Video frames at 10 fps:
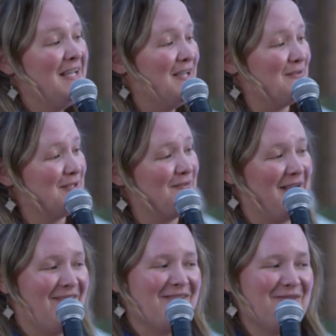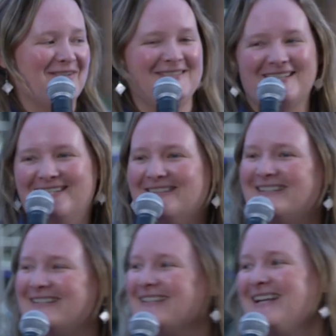It was a very rural
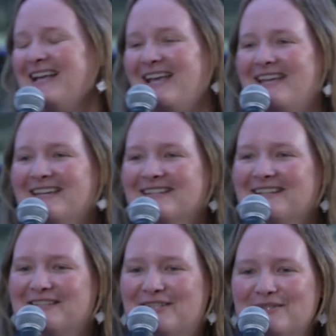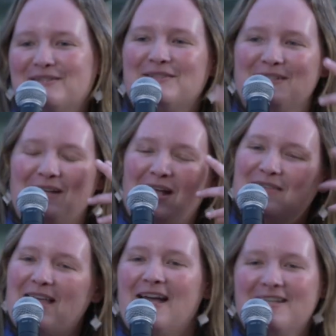area, and just
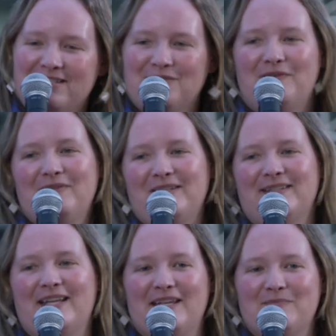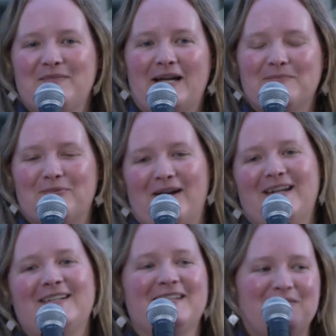that is vivid in my
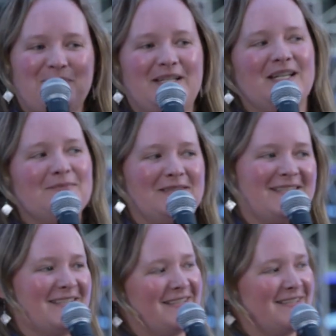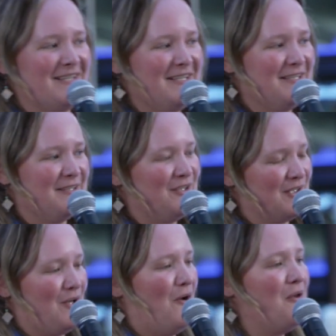brain, and being able to see
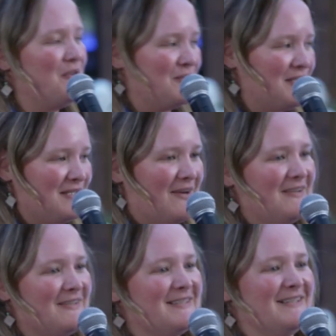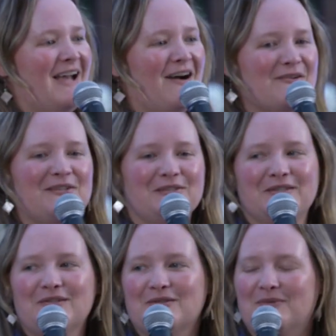just all those stars and how
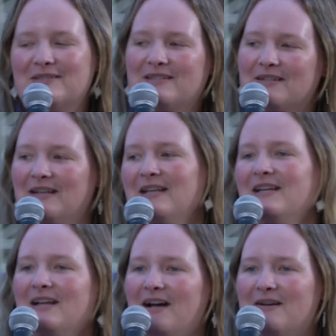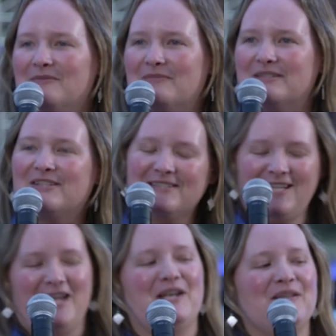clear it was, and just
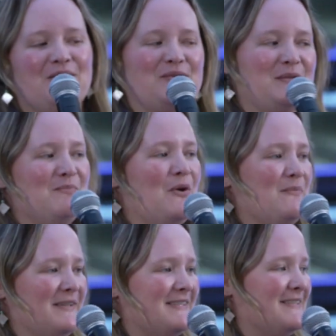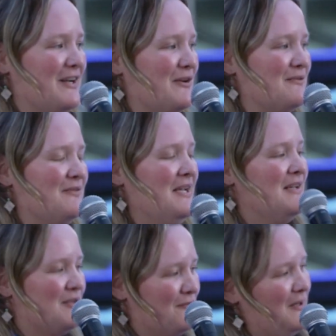taking in those moments of
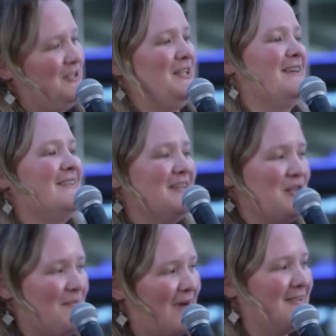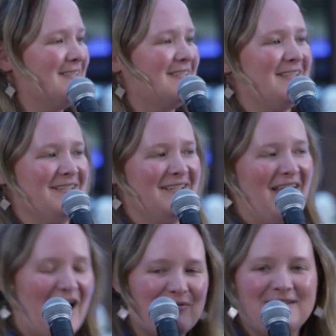the fresh air and the mountains and
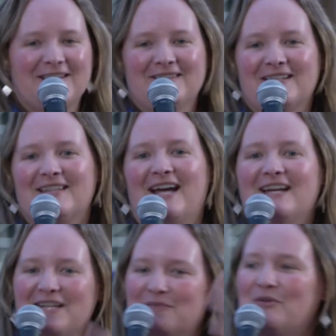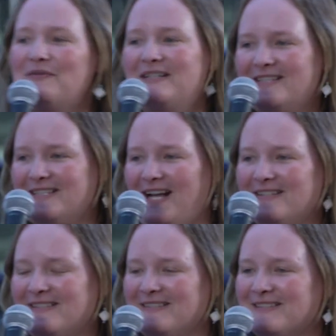everything like that. And moving to
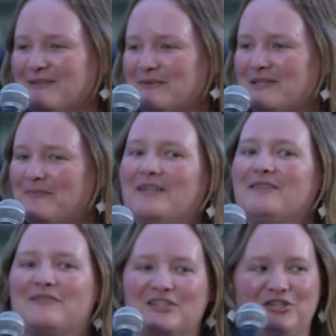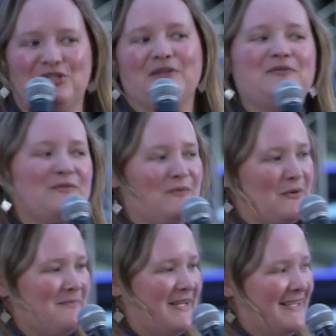Texas, it was a of a shift for
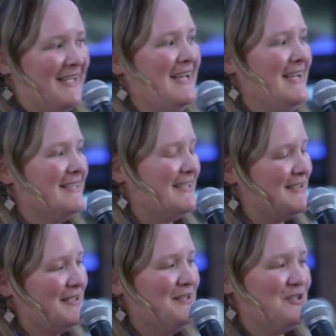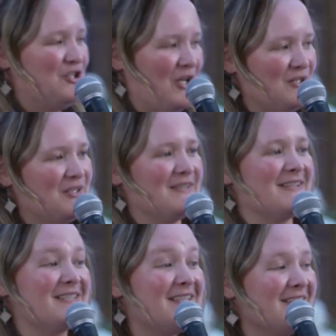me to see the change in the
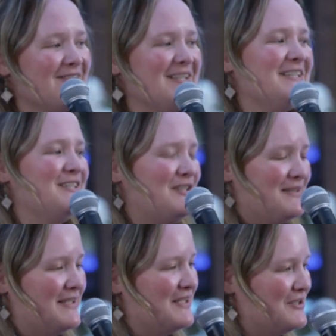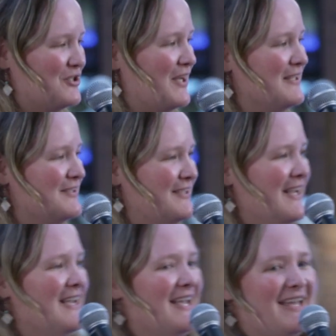scenery, see a change
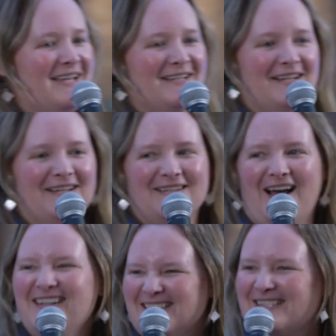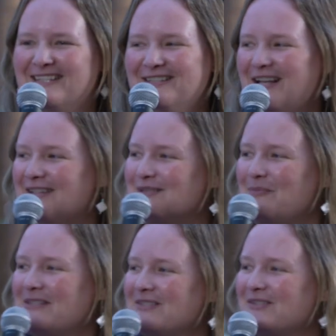in not seeing as
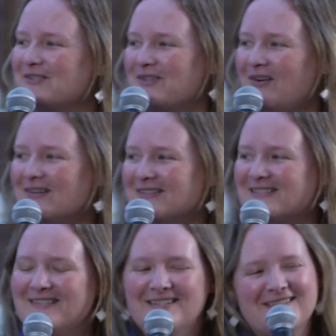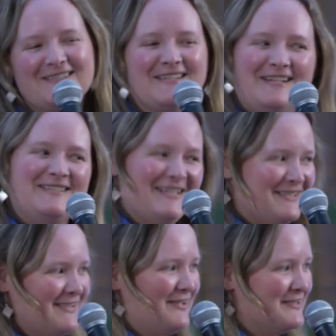much stars. And this isn't a
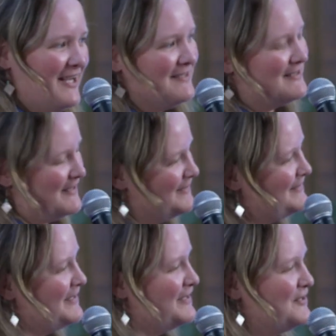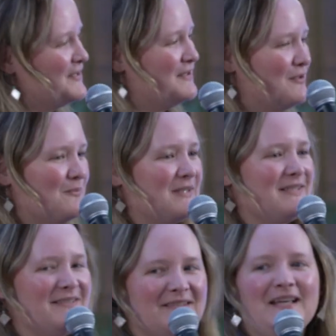diss on Texas, it's just there
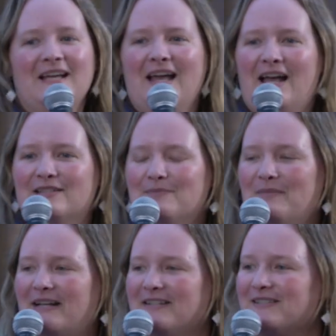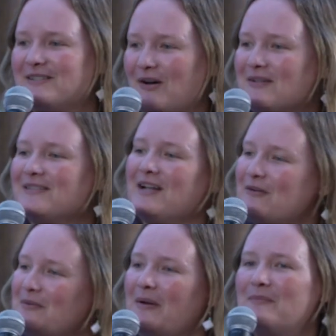wasn't as many stars. And I
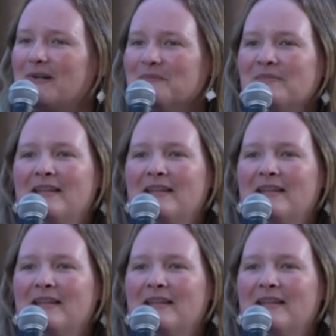remember